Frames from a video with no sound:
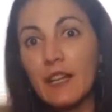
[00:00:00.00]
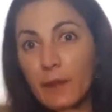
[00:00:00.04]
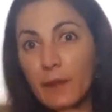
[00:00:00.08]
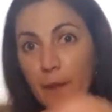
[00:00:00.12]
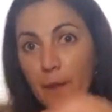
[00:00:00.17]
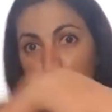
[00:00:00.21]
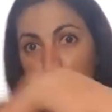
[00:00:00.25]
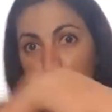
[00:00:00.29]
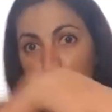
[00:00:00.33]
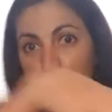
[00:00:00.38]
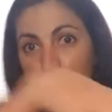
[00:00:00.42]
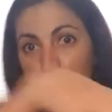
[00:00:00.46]

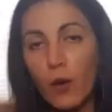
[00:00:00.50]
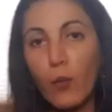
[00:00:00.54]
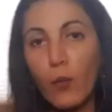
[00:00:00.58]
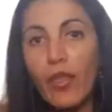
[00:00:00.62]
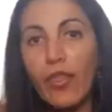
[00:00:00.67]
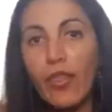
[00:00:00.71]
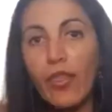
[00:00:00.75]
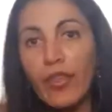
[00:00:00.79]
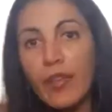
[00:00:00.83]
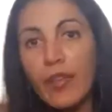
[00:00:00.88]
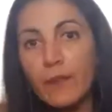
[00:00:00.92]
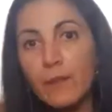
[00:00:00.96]

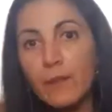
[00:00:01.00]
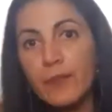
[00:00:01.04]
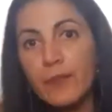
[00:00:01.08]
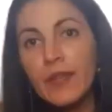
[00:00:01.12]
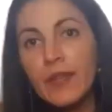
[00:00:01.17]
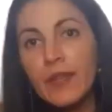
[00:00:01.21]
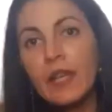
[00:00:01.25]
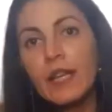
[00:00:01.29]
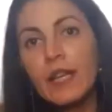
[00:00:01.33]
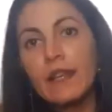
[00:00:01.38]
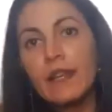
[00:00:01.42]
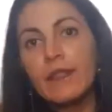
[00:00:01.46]
within
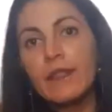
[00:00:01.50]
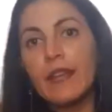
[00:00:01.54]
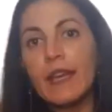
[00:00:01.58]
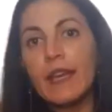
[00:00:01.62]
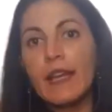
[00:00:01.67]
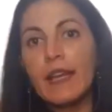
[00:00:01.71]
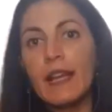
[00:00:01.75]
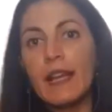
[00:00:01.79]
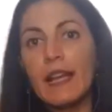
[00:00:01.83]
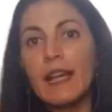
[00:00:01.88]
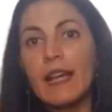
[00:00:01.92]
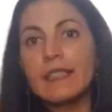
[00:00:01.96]
the
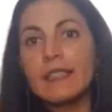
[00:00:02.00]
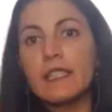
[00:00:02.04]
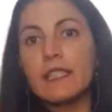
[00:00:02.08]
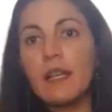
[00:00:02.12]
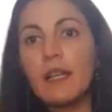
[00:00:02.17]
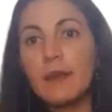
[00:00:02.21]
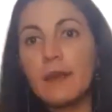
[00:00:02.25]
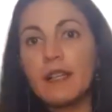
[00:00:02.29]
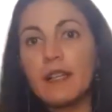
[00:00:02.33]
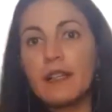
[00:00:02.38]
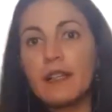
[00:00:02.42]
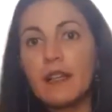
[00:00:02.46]
Latin
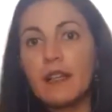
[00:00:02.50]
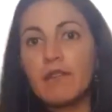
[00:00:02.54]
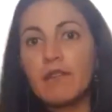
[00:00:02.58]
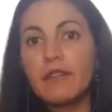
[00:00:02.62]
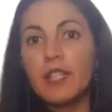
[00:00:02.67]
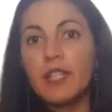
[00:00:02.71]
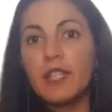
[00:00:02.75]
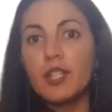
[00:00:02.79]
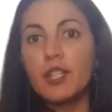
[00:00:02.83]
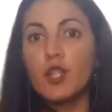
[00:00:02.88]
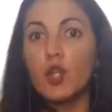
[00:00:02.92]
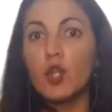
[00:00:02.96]
American
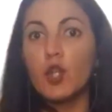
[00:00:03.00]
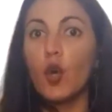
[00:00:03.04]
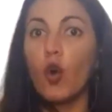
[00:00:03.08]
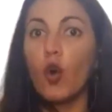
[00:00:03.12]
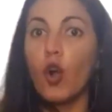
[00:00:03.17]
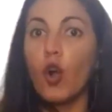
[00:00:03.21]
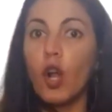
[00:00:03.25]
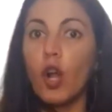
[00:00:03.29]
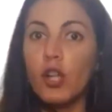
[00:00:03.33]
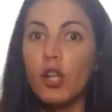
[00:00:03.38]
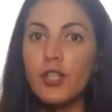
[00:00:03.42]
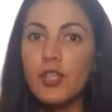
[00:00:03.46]
region,
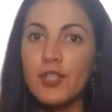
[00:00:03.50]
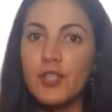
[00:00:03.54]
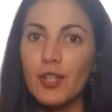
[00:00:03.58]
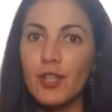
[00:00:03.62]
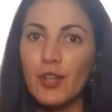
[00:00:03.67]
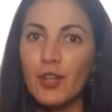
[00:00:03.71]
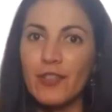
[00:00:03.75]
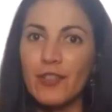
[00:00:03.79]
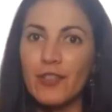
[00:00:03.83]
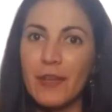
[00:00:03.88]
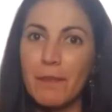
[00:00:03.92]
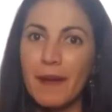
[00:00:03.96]

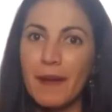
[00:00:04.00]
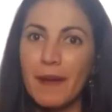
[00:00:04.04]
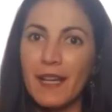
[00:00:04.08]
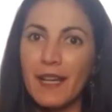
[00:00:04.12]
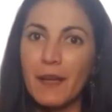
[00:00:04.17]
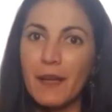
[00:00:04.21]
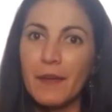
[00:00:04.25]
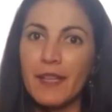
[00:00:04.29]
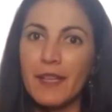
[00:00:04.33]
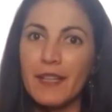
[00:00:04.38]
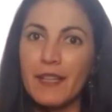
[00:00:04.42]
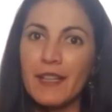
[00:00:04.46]
also the Pan
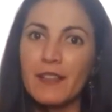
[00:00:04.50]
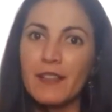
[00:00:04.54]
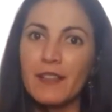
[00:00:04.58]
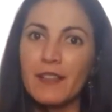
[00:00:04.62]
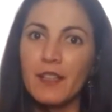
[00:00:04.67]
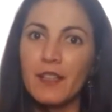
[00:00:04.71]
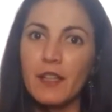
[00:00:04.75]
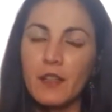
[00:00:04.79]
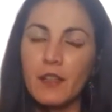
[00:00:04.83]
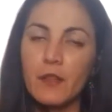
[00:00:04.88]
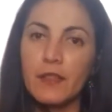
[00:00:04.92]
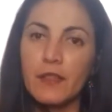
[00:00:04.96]
American
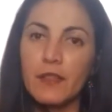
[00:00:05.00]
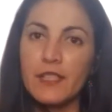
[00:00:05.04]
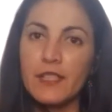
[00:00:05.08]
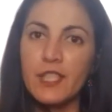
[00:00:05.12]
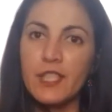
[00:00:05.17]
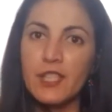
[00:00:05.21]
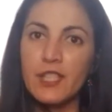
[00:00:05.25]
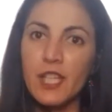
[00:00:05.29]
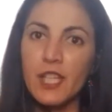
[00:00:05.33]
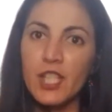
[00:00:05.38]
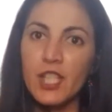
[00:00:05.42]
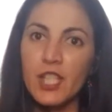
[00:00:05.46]
Health
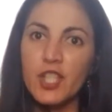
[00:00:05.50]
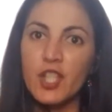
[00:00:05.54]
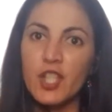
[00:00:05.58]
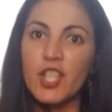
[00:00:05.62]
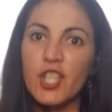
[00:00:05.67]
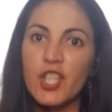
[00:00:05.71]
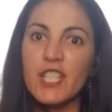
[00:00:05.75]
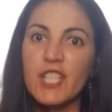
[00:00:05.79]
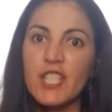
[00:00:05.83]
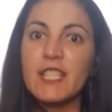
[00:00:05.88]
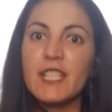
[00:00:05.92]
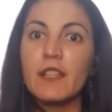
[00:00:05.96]
Organization
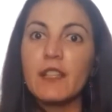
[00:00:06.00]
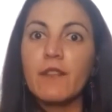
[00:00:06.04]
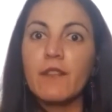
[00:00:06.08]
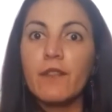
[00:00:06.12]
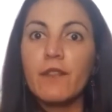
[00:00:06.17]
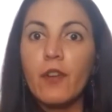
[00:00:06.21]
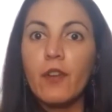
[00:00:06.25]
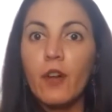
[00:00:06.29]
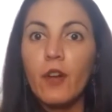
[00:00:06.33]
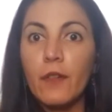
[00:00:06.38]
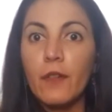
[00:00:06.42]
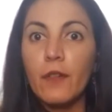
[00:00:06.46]
is
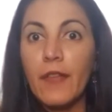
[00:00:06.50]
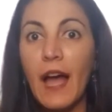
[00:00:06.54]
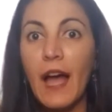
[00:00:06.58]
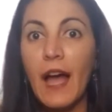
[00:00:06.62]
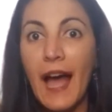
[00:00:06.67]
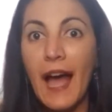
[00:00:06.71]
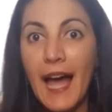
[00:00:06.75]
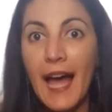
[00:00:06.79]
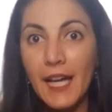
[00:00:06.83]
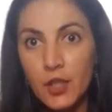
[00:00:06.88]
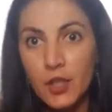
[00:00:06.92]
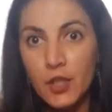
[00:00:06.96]
involved.
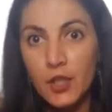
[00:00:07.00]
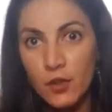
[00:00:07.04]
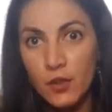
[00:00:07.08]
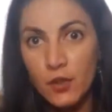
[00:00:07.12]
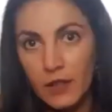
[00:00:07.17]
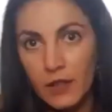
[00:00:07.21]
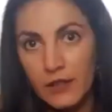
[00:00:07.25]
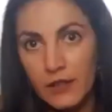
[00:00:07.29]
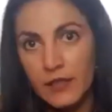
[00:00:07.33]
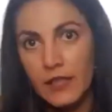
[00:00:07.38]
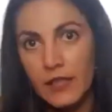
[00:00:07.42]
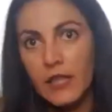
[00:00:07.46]

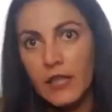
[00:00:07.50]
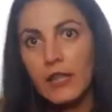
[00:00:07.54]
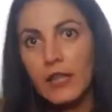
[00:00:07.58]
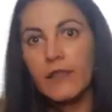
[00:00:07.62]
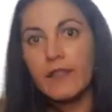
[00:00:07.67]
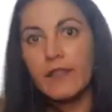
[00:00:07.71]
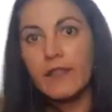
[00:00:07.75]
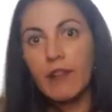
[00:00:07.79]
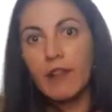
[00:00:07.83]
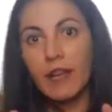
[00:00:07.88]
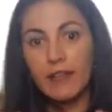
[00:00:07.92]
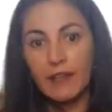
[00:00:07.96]
Actually,
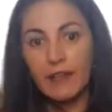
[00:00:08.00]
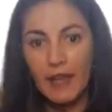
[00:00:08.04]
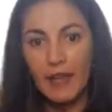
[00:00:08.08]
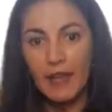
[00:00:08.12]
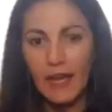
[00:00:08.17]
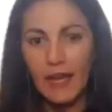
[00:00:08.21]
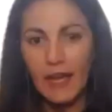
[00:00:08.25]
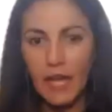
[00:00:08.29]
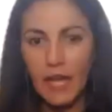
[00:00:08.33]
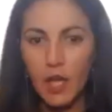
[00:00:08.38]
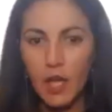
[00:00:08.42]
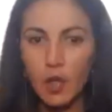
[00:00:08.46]
right
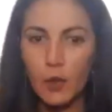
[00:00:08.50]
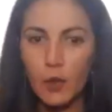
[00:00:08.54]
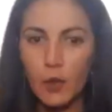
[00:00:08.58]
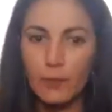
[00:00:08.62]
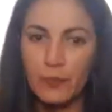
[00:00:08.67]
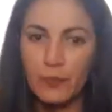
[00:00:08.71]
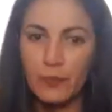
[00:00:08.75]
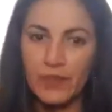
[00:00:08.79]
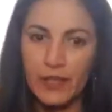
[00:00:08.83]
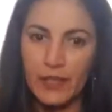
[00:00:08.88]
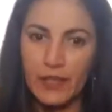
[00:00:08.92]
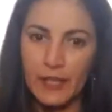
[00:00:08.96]
now,
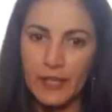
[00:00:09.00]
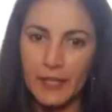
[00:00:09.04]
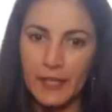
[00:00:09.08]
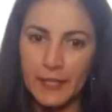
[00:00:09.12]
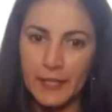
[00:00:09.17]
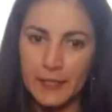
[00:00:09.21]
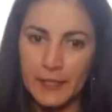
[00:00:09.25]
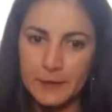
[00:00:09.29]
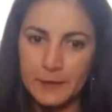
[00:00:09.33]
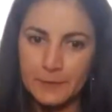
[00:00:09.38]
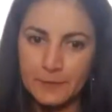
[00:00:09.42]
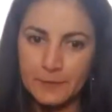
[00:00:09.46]

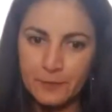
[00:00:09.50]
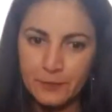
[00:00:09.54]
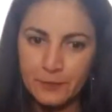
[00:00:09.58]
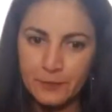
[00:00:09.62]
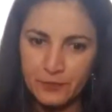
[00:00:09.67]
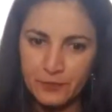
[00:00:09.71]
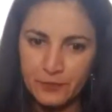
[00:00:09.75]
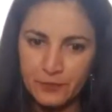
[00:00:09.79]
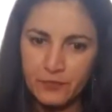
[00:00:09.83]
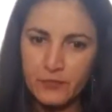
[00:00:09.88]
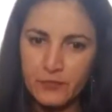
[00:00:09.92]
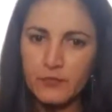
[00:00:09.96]
the
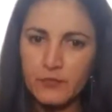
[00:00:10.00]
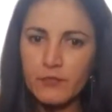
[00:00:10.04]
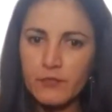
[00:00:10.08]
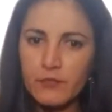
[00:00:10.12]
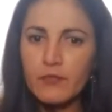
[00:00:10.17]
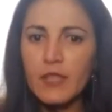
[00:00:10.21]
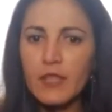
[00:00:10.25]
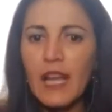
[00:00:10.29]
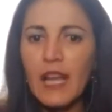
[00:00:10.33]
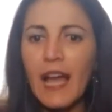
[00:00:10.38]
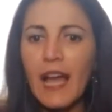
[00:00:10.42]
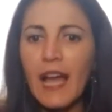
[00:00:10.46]

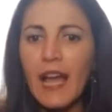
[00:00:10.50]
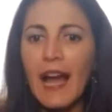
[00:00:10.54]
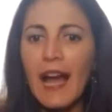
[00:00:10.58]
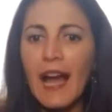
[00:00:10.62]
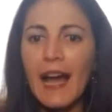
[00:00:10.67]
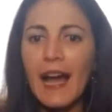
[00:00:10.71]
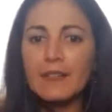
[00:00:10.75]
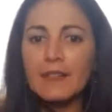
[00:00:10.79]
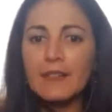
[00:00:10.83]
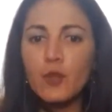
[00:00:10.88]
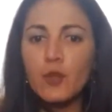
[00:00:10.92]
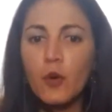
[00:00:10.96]

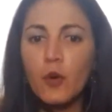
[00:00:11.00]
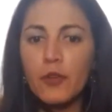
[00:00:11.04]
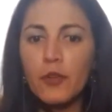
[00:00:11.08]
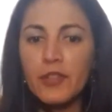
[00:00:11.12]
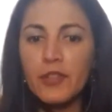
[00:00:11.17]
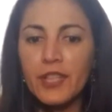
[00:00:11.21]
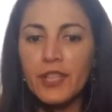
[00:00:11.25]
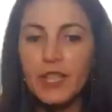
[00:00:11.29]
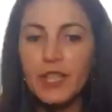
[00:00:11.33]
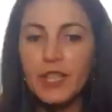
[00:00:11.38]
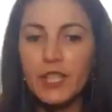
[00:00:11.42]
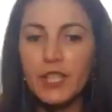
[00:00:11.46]

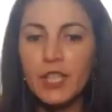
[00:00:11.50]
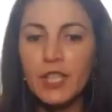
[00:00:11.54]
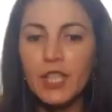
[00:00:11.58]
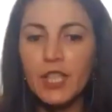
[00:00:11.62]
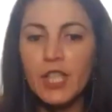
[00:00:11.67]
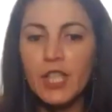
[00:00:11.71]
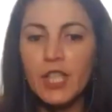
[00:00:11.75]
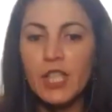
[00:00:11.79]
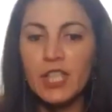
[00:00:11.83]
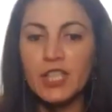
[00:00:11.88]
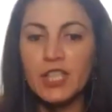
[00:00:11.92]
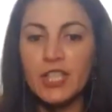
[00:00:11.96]
Attorney
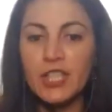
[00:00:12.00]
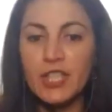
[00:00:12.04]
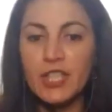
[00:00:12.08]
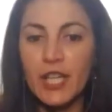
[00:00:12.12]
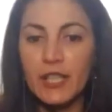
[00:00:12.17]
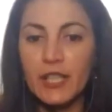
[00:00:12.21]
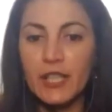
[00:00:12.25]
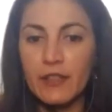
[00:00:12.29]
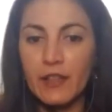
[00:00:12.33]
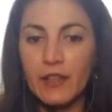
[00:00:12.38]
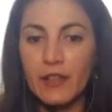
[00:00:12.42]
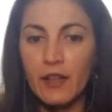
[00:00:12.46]

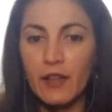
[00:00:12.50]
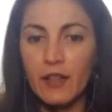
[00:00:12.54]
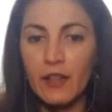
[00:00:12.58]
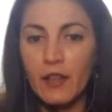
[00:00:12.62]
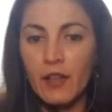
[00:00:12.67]
General